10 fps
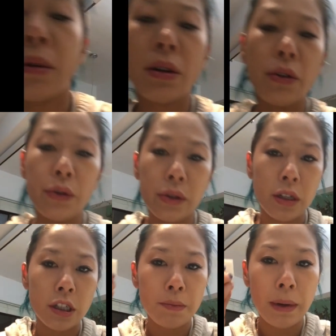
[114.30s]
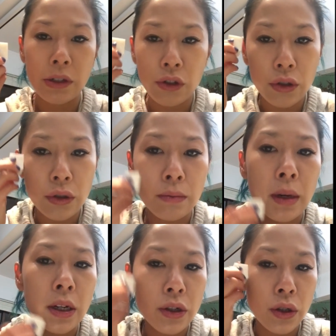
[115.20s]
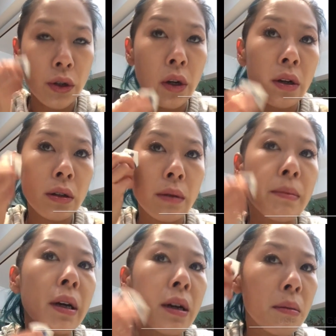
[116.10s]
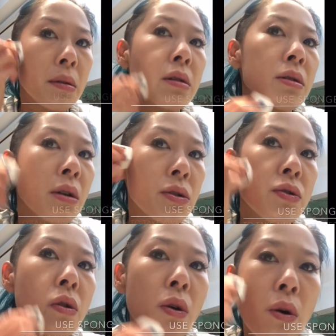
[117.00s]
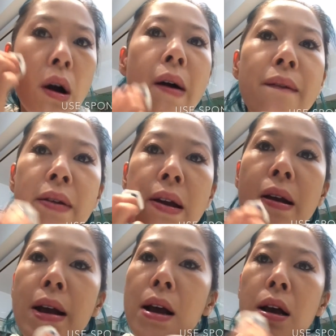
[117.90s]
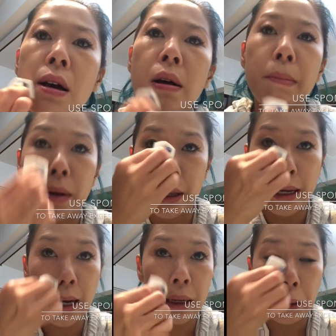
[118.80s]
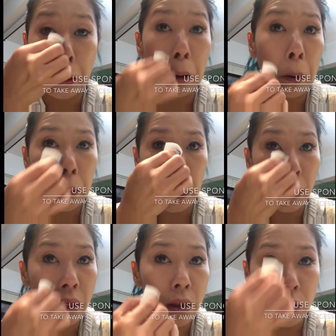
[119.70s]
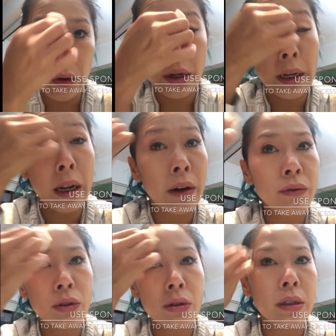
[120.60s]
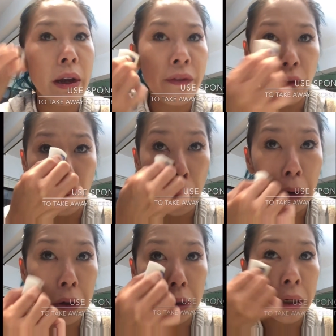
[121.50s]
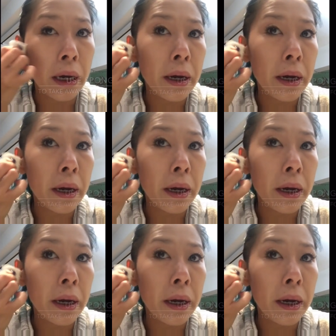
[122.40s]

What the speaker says: gonna use a sponge to make sure the makeup is not so heavy, but yet, you know, like good enough to stay for longer